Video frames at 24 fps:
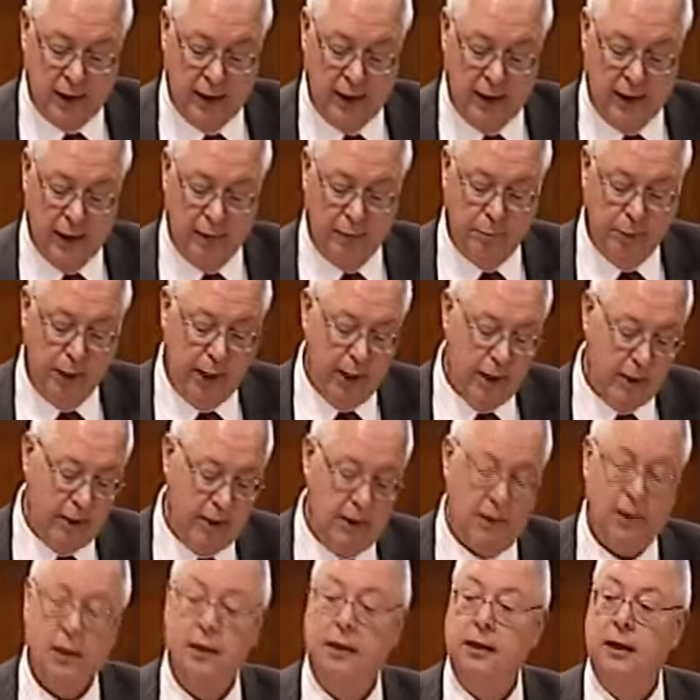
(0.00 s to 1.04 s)
in parks
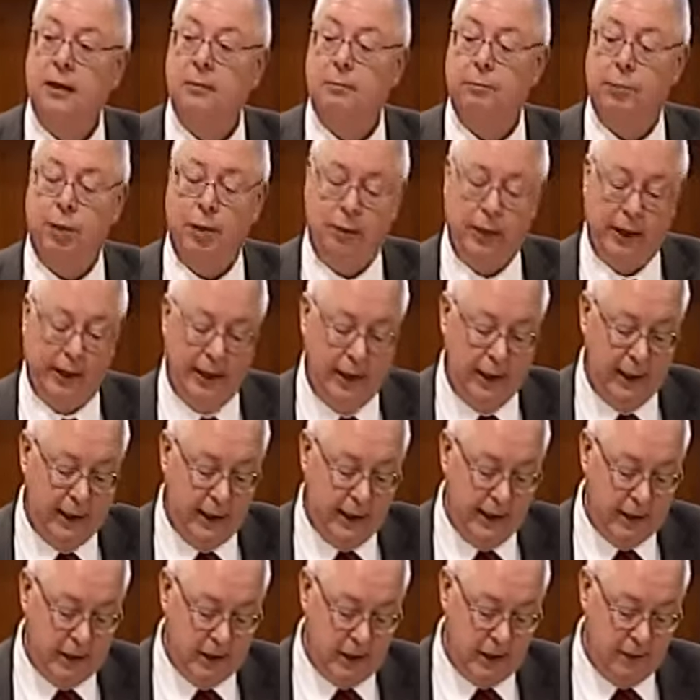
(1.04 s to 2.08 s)
and public areas.